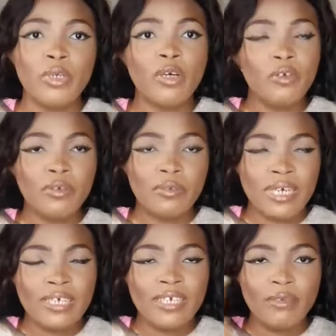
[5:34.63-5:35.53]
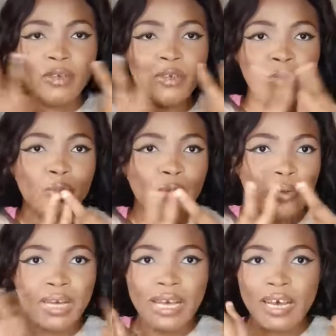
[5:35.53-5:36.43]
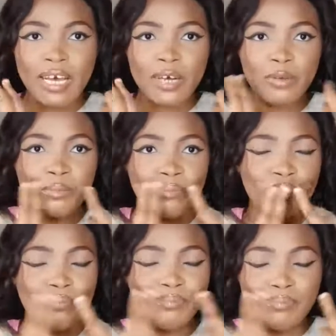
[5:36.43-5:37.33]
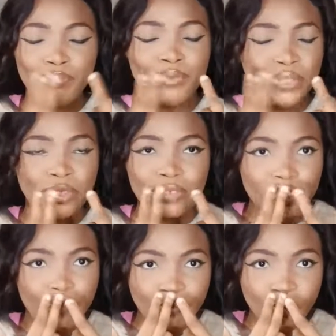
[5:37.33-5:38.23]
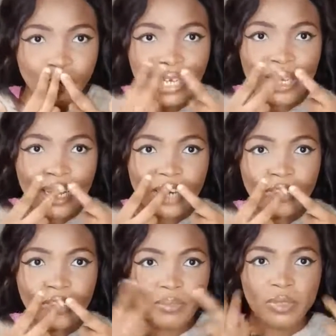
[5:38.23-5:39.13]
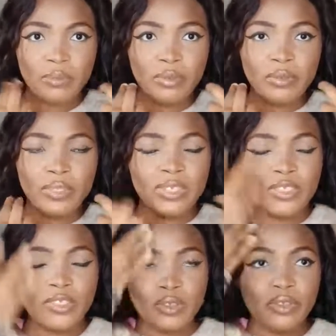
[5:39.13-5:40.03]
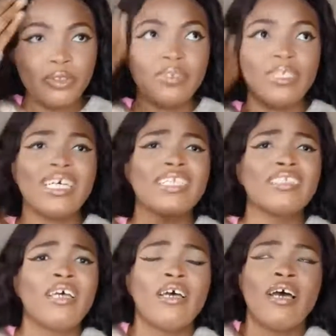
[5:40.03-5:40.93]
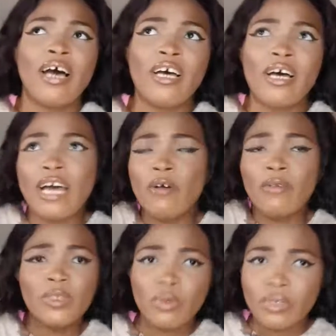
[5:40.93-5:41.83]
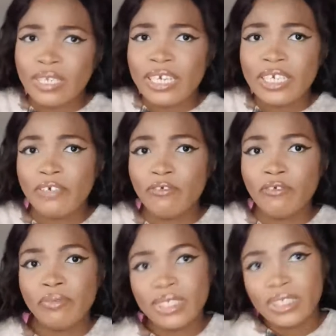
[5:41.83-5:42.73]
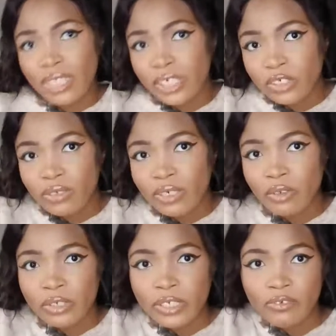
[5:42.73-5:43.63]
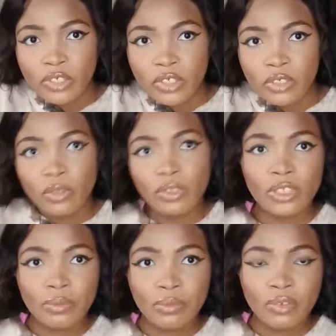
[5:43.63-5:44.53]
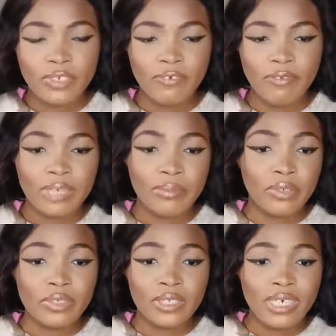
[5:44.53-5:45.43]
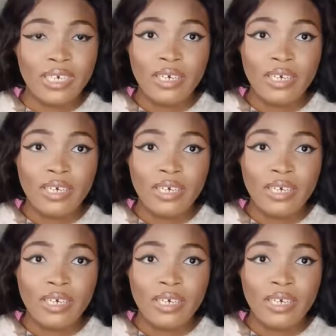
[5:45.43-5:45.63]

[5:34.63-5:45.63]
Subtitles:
we all know Rihanna, we all know how beautiful her Cupid bow is. It's so unique, and I always wonder if it's natural or if she got it more defined, because